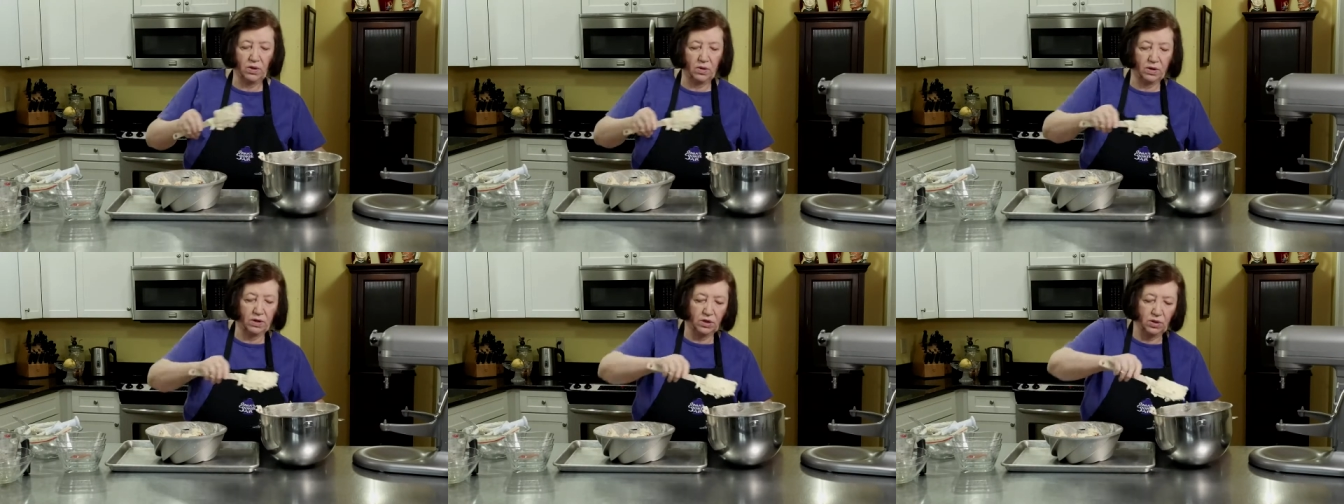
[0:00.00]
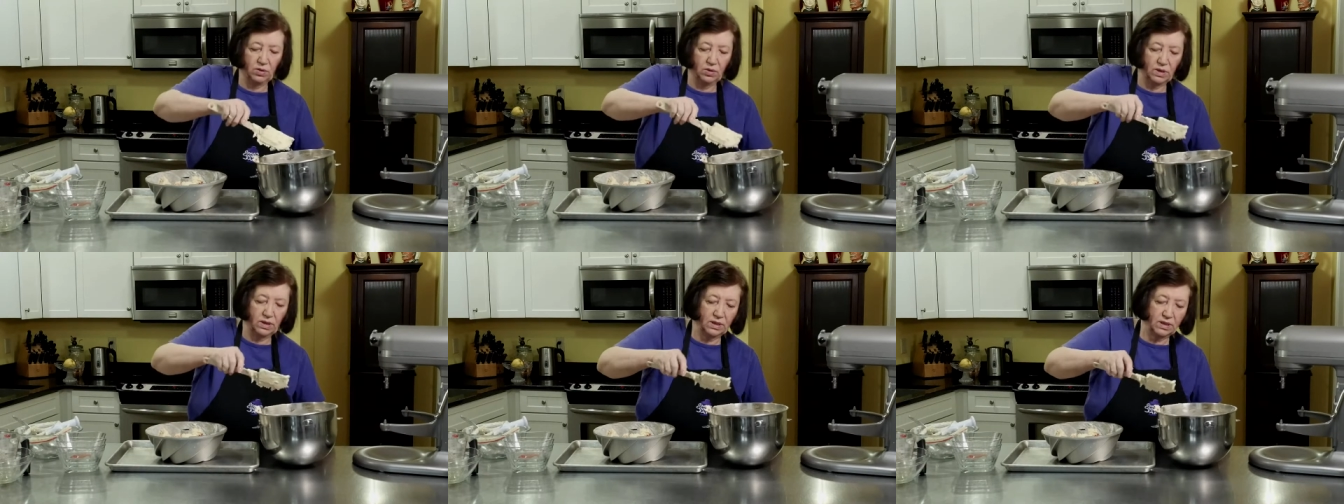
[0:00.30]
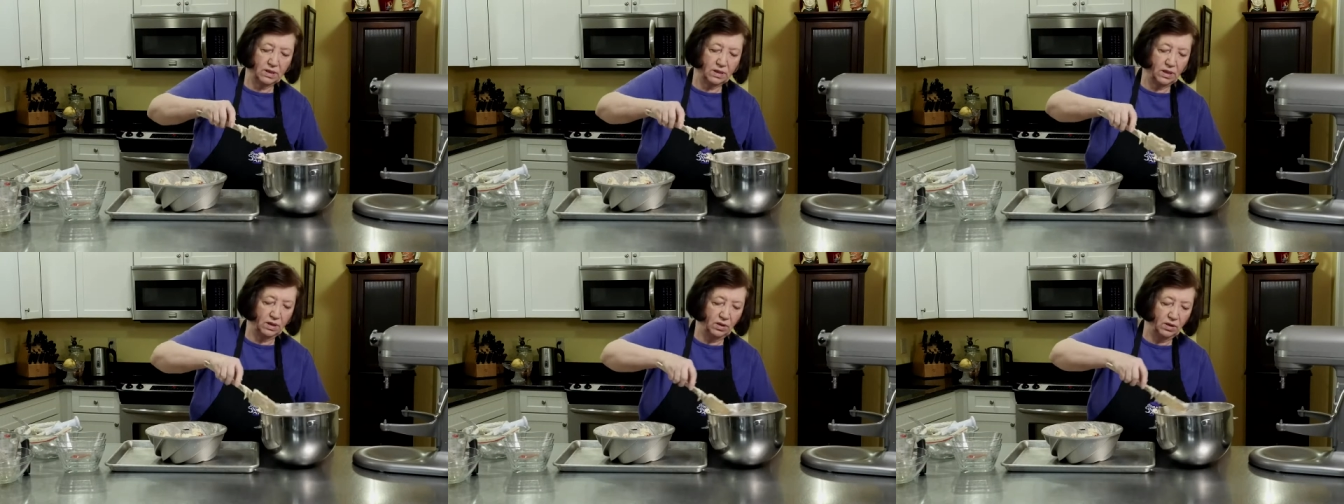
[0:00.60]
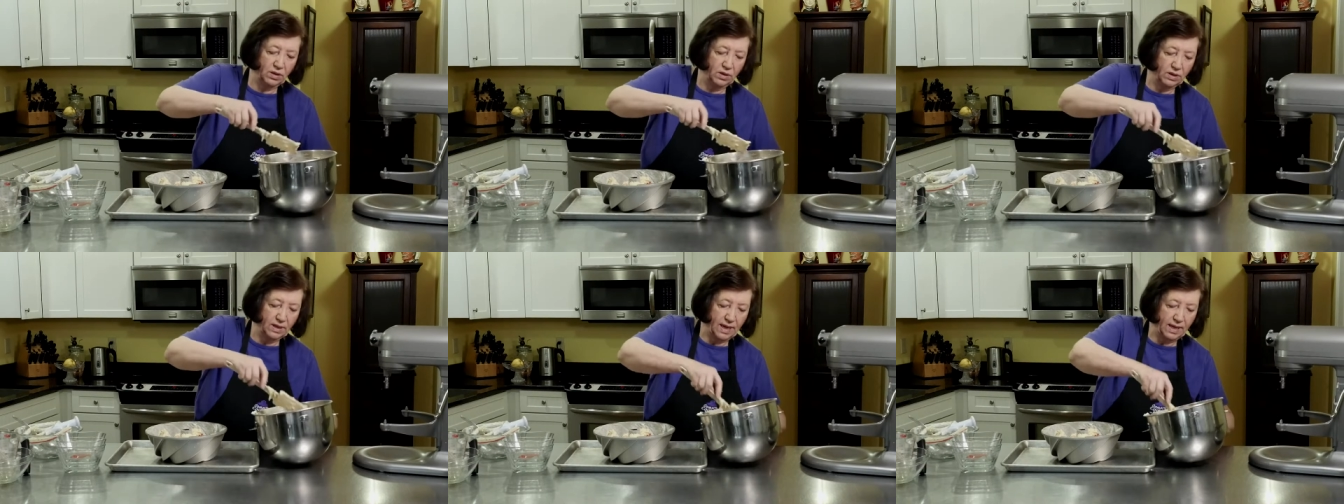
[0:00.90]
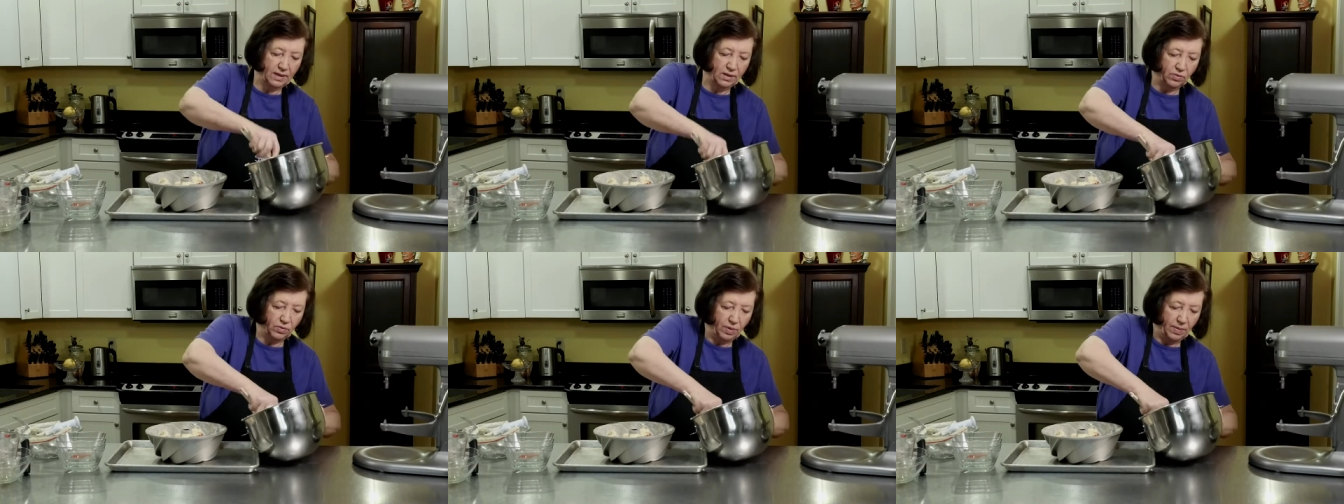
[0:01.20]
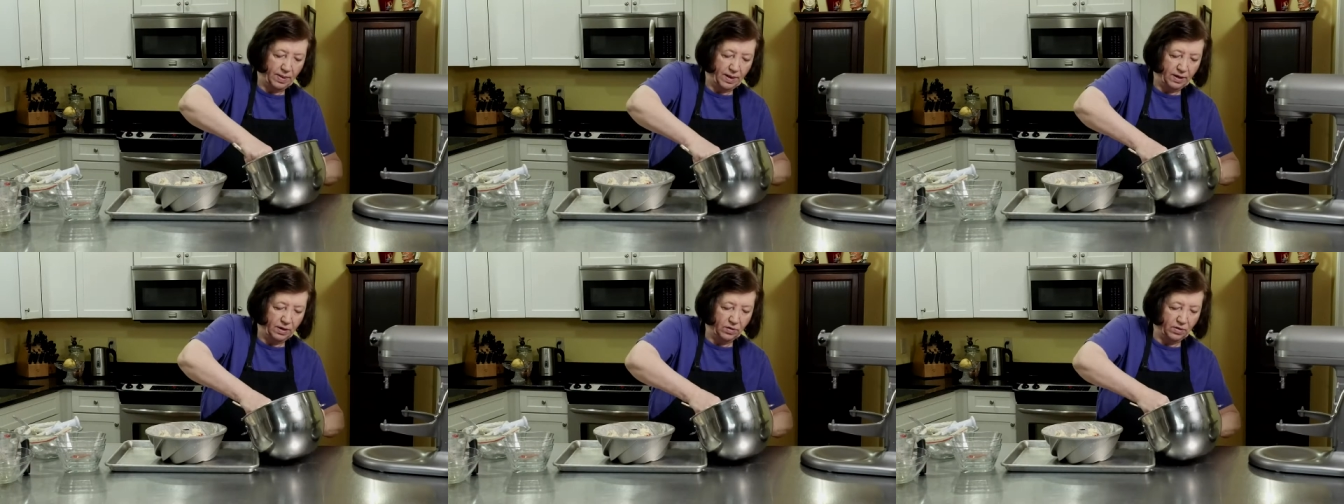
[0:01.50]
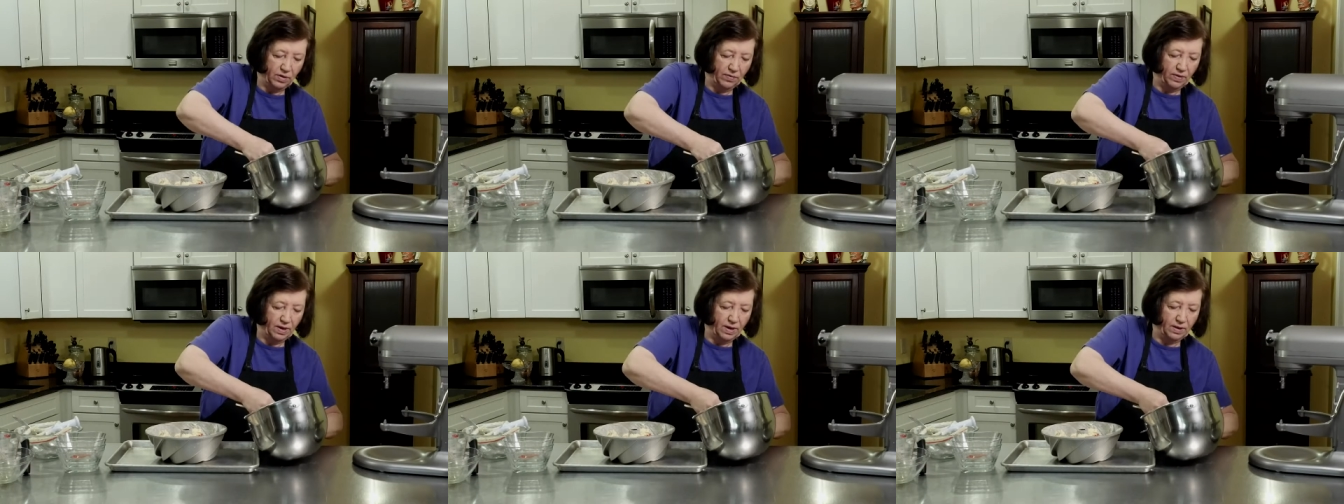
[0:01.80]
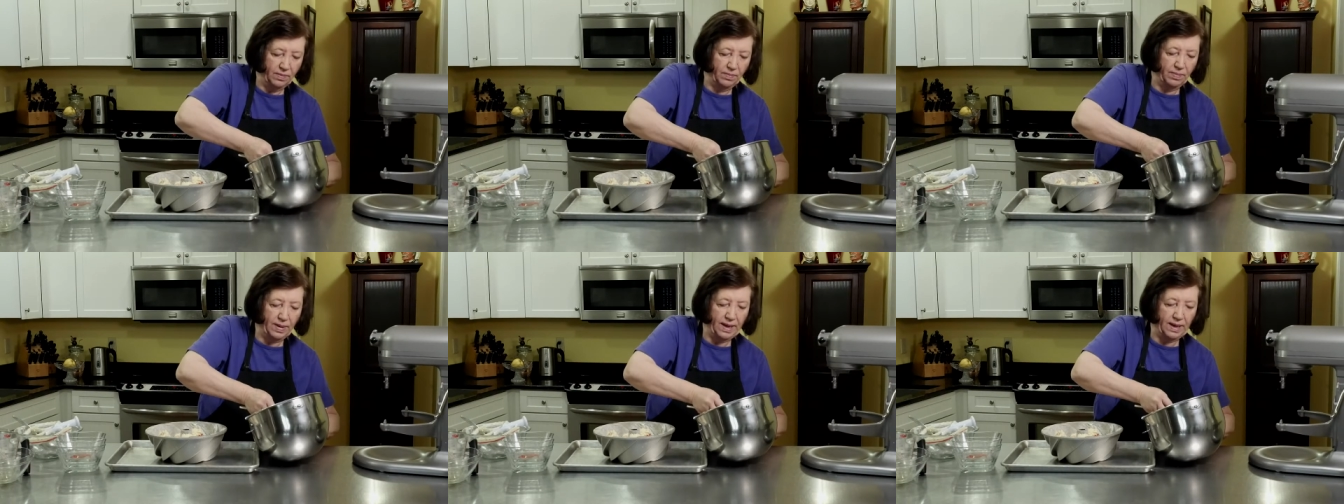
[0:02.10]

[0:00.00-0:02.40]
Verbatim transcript: You can do this, you can take the remainder of it and